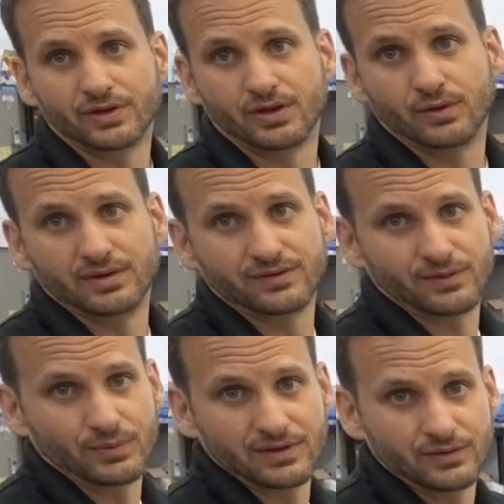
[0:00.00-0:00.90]
the coatings
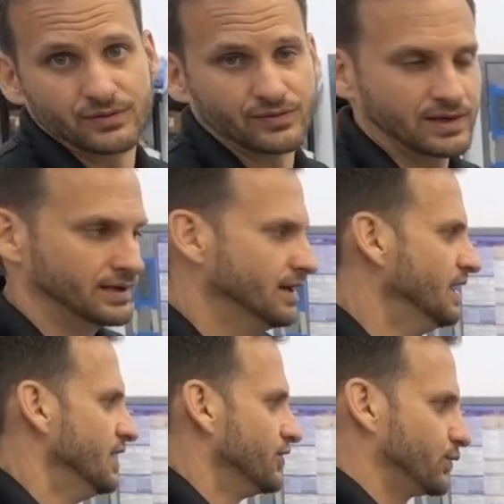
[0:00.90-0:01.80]
that we use, right?
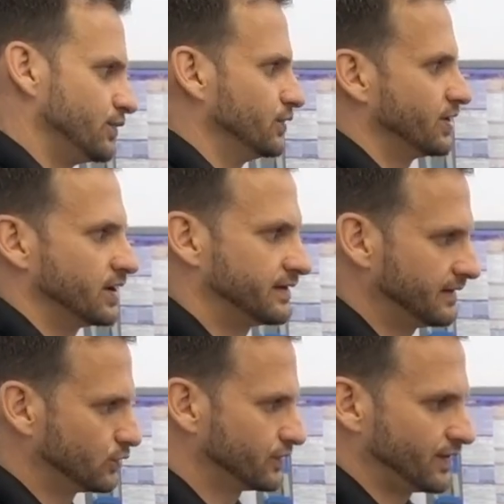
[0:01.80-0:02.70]
So we do a ton of
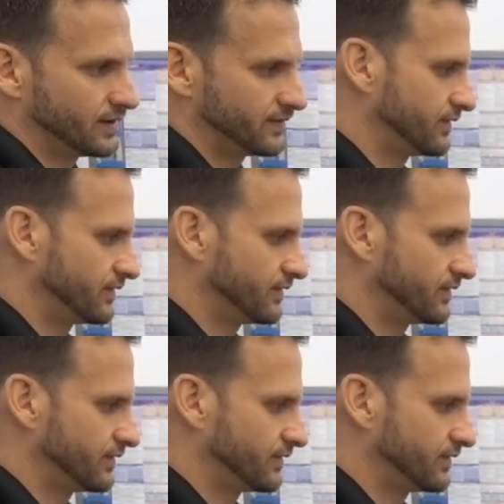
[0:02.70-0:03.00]
CQuartz Finest